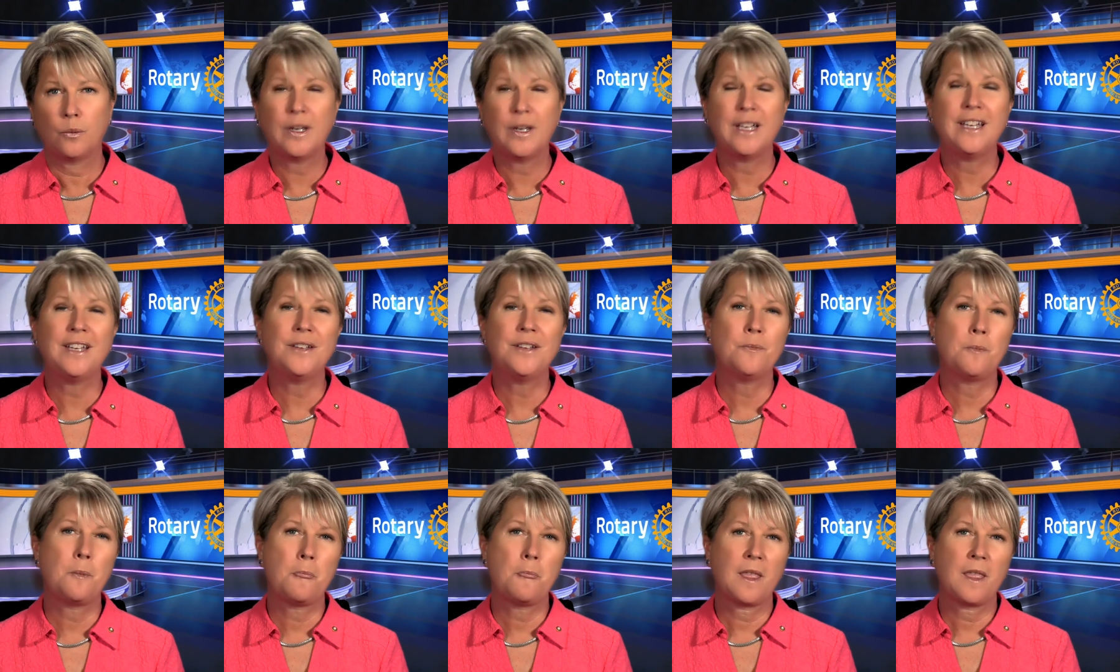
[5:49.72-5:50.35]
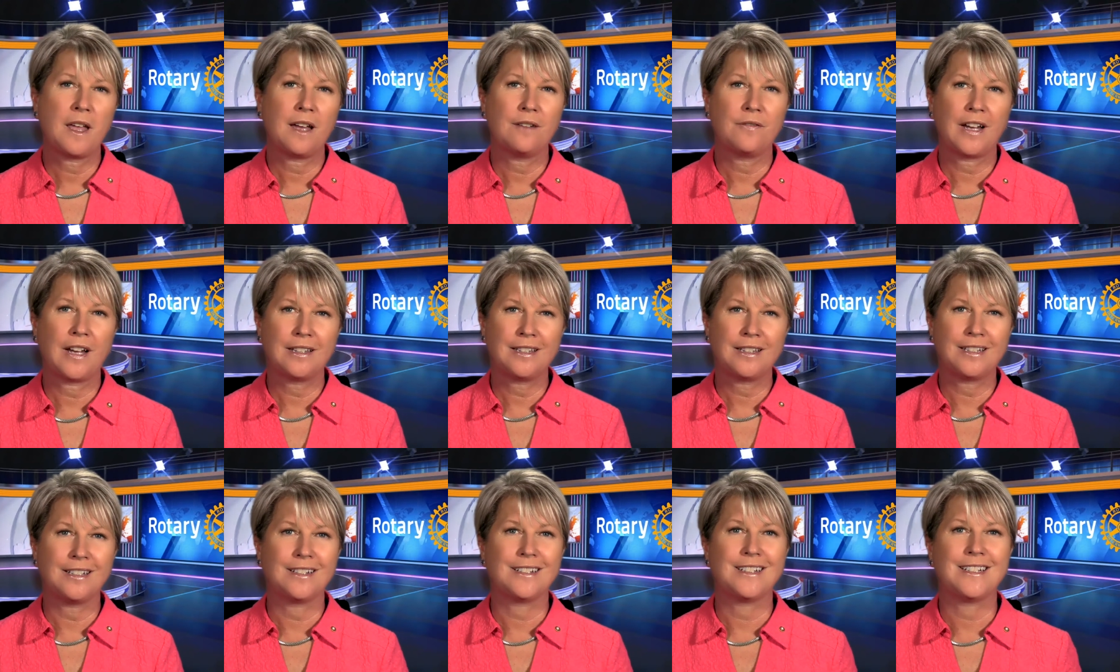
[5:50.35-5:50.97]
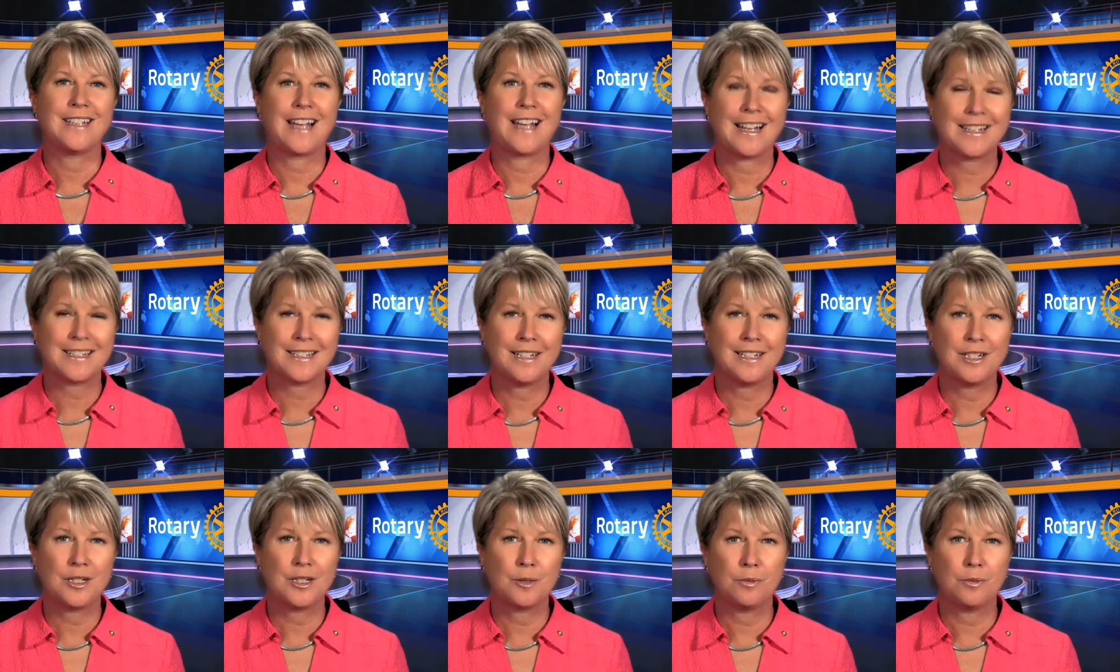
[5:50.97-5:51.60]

We have had the audacity